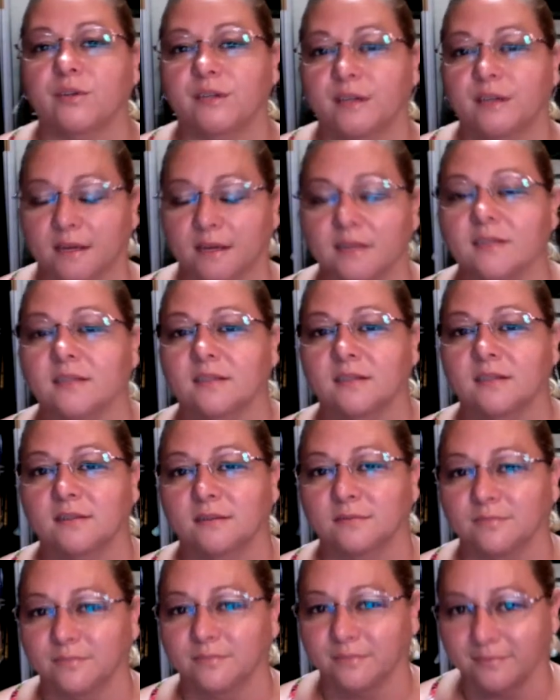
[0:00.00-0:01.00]
Yes,
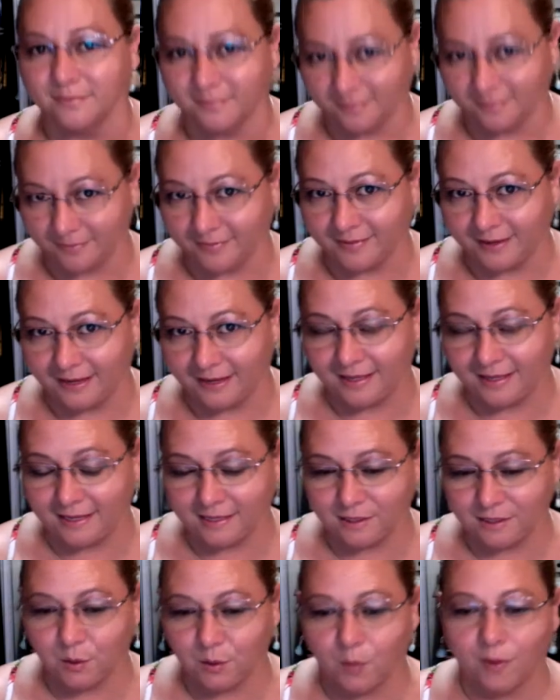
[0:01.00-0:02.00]
it
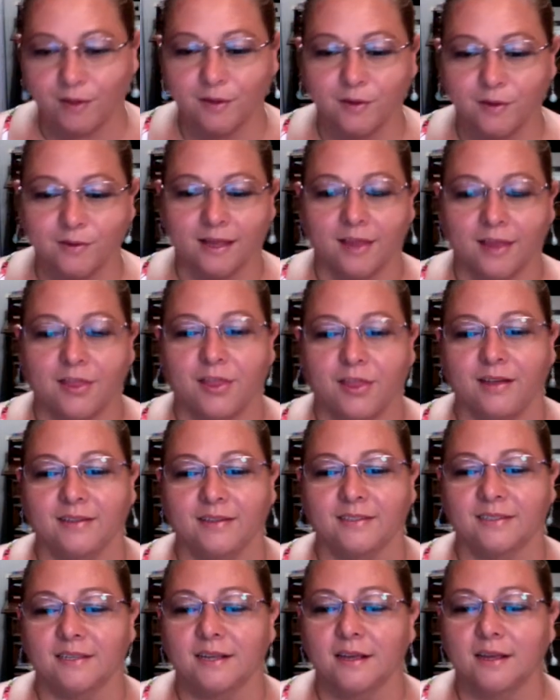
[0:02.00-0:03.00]
is going on that
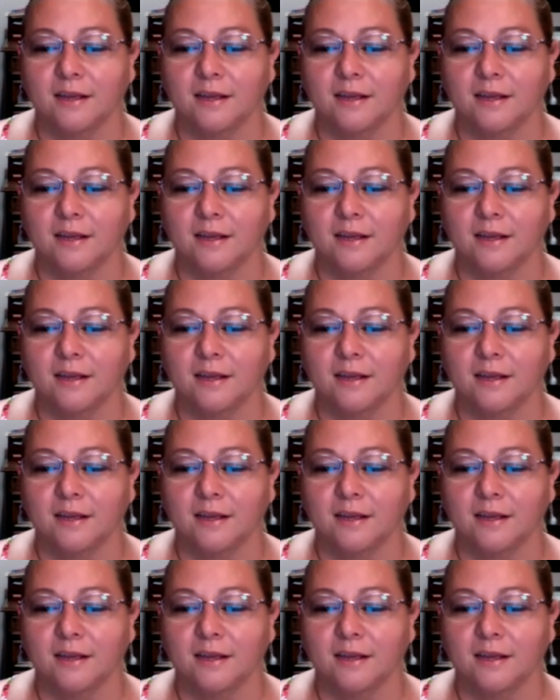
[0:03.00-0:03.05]
things.